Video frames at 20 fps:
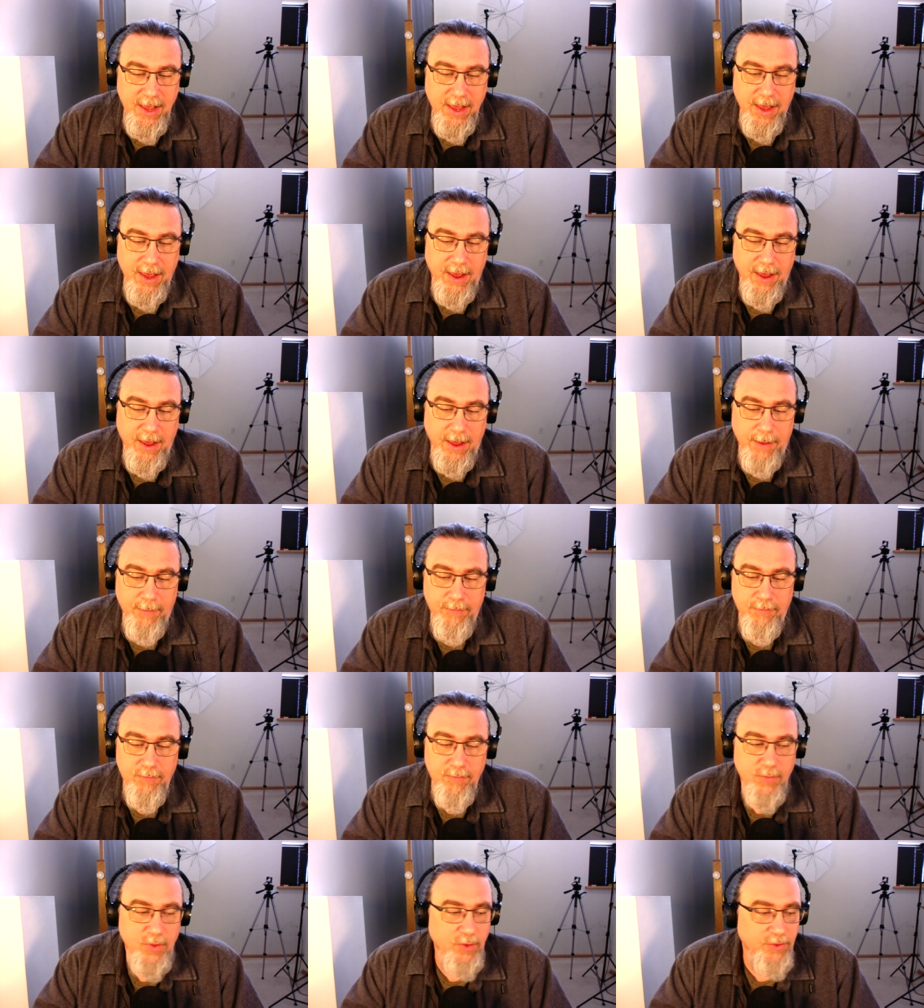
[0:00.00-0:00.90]

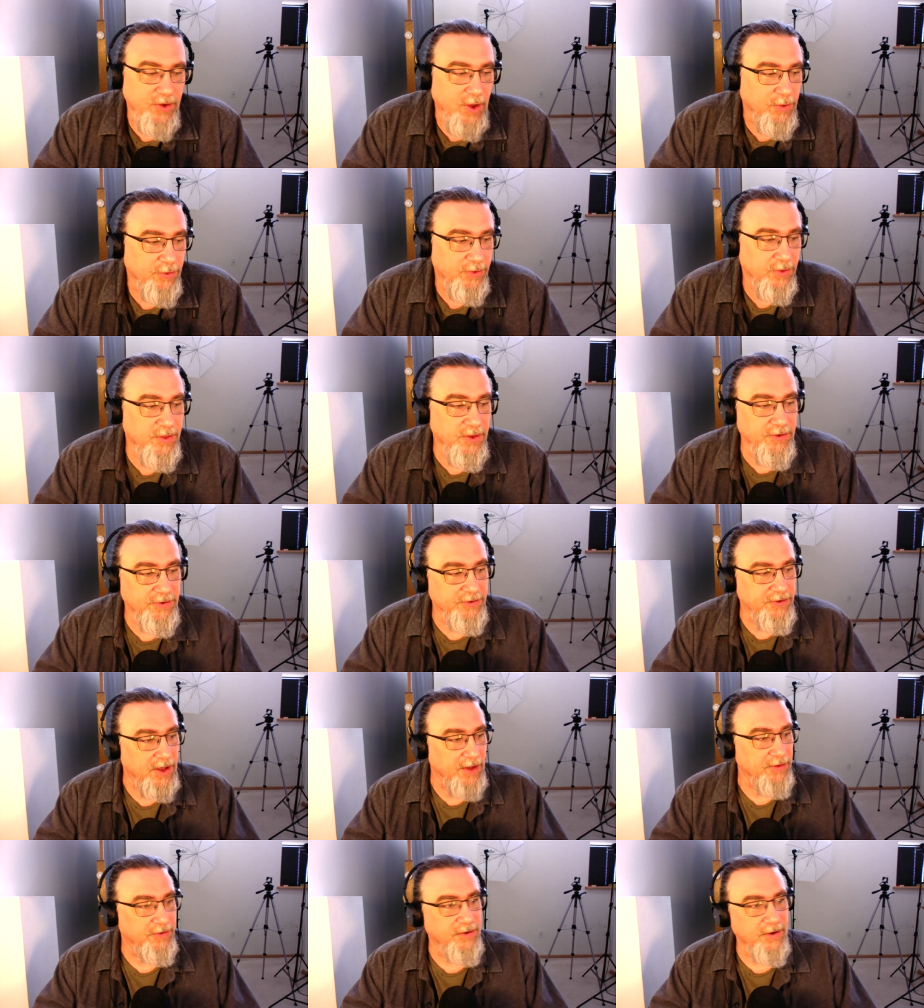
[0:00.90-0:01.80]
There's also this
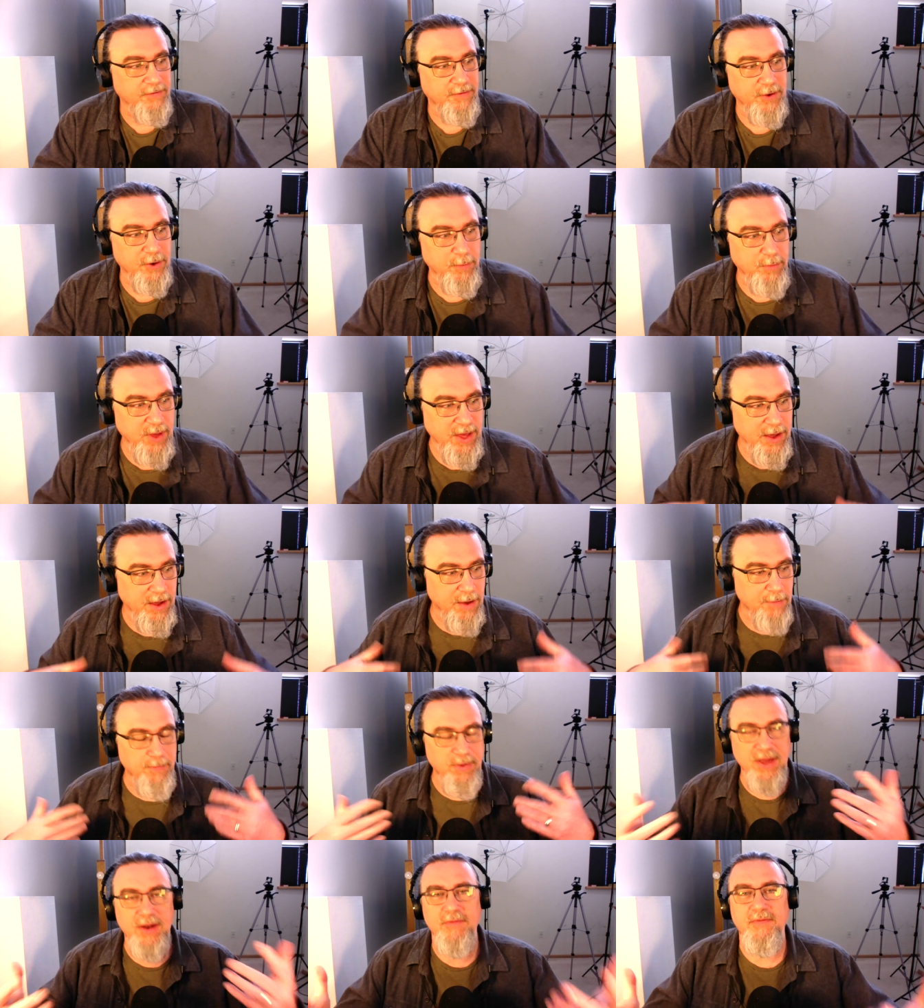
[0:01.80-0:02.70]
sense of there being a
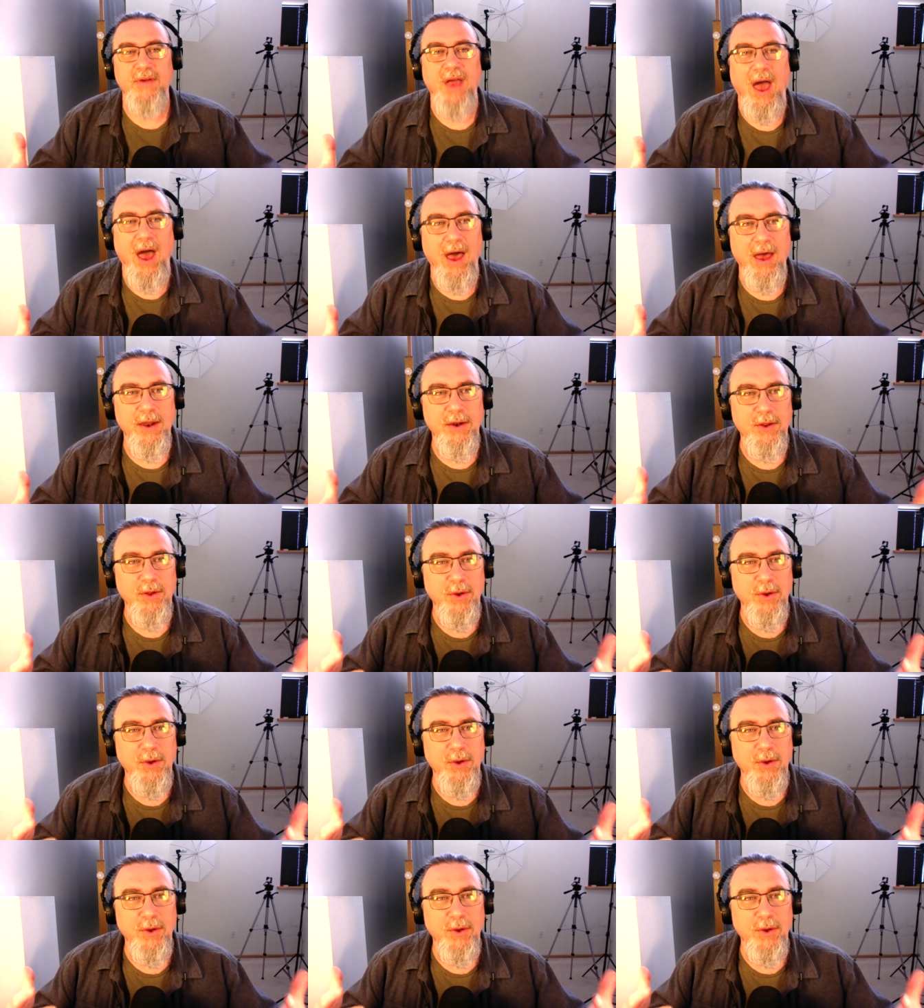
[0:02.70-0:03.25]
bit of God